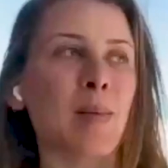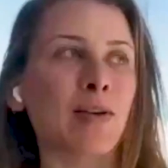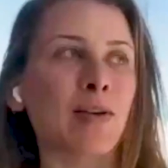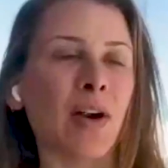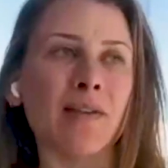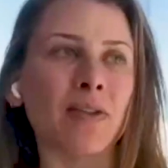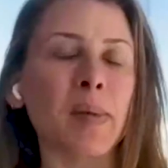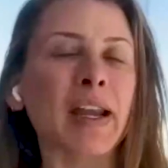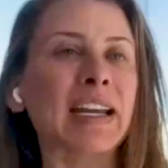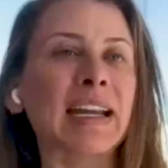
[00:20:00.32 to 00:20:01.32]
fiber for
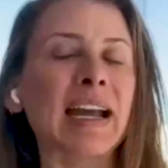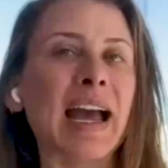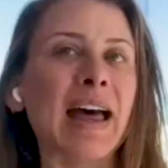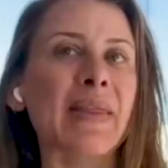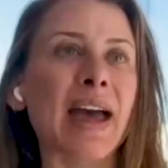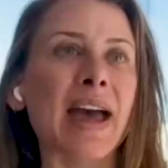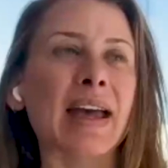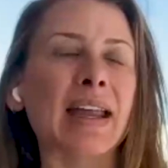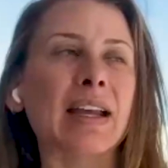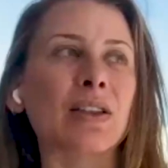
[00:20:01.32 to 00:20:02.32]
everybody. And
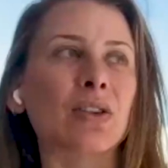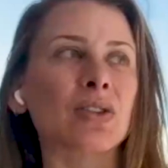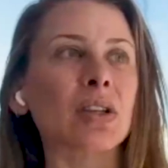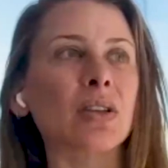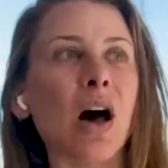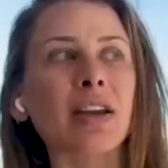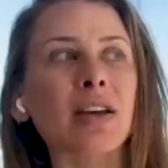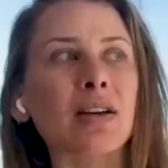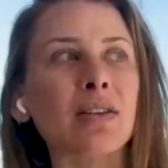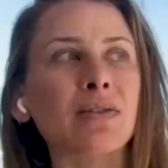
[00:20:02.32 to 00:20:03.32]
then there's a lot
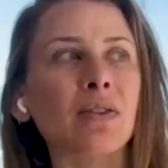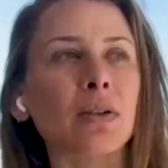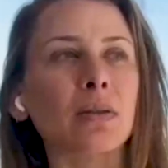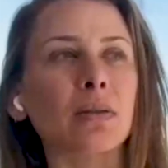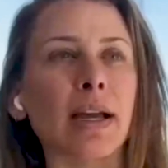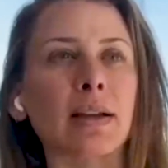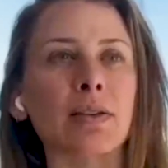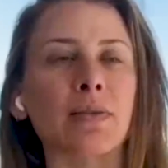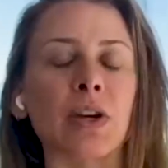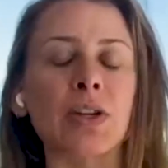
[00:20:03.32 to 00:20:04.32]
of
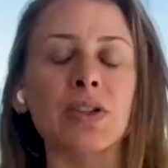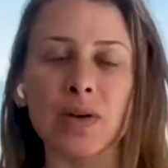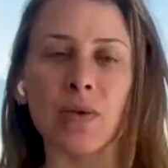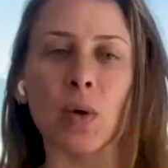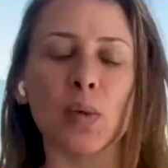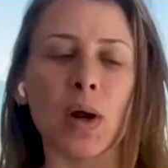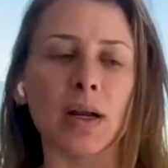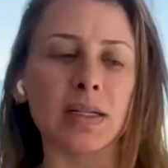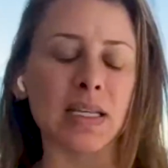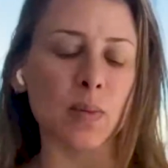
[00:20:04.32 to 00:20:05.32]
like very straightforward
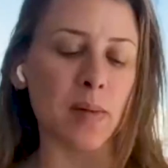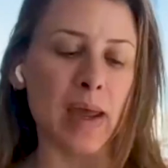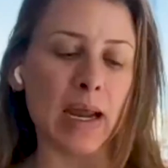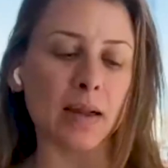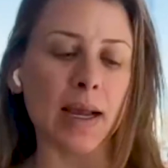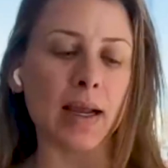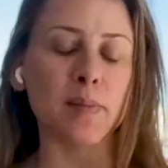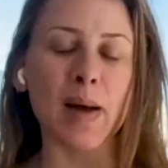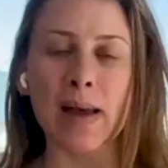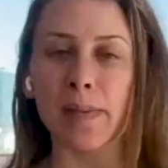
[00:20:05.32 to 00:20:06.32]
products that we make, like
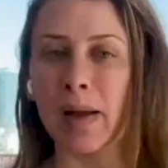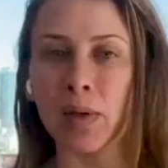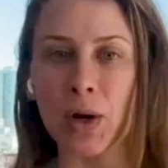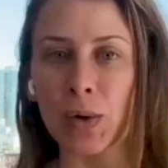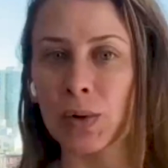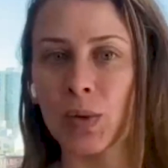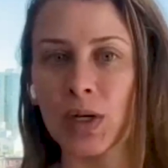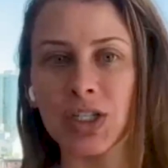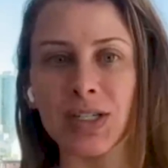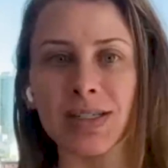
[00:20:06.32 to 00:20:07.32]
Bye Bloat,
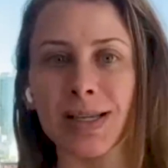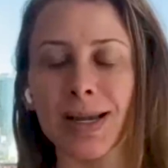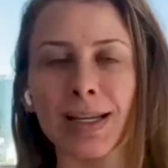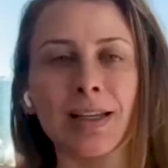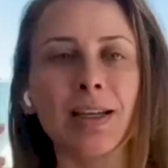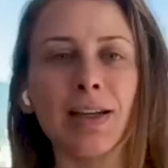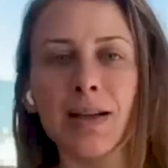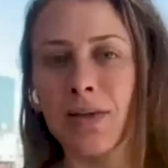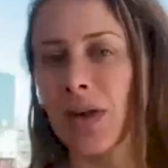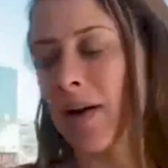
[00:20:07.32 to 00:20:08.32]
which is like
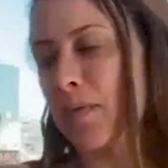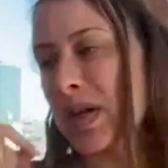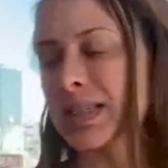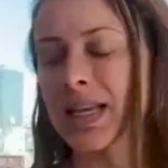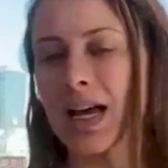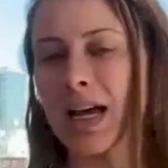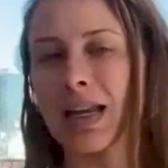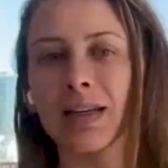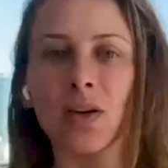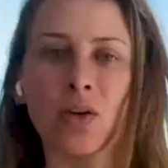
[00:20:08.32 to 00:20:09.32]
if you have pizza
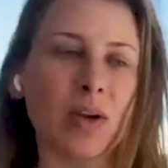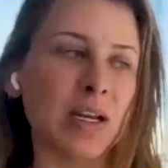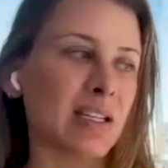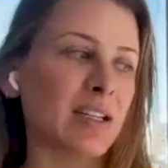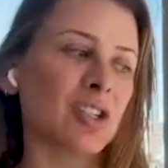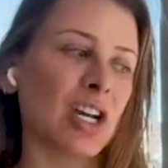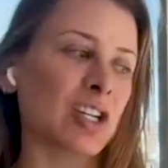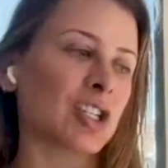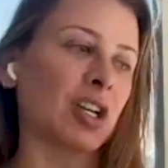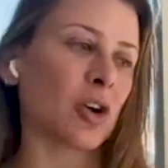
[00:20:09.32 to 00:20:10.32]
and creates
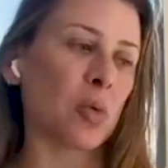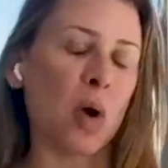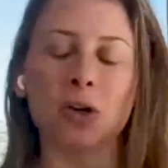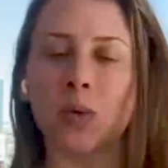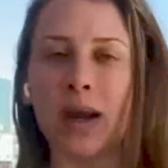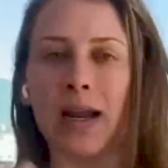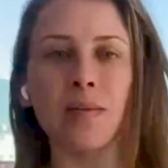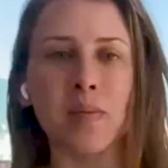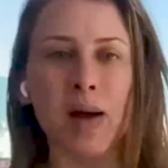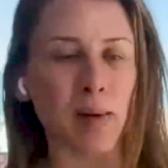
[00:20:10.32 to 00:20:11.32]
indigestion or water
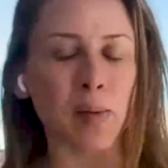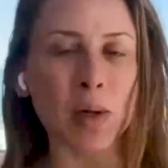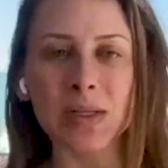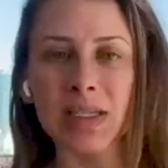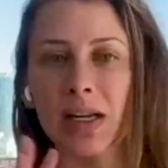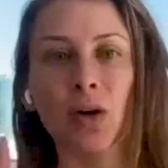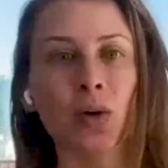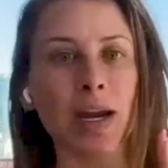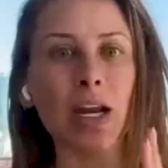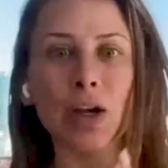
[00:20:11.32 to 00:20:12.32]
weight, Bye Bloat is like a
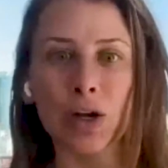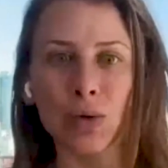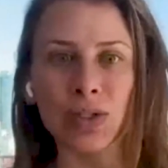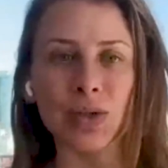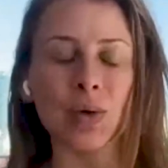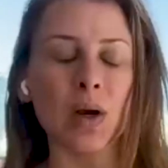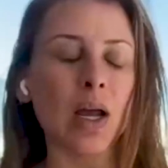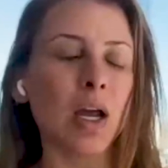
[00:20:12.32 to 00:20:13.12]
great go-to.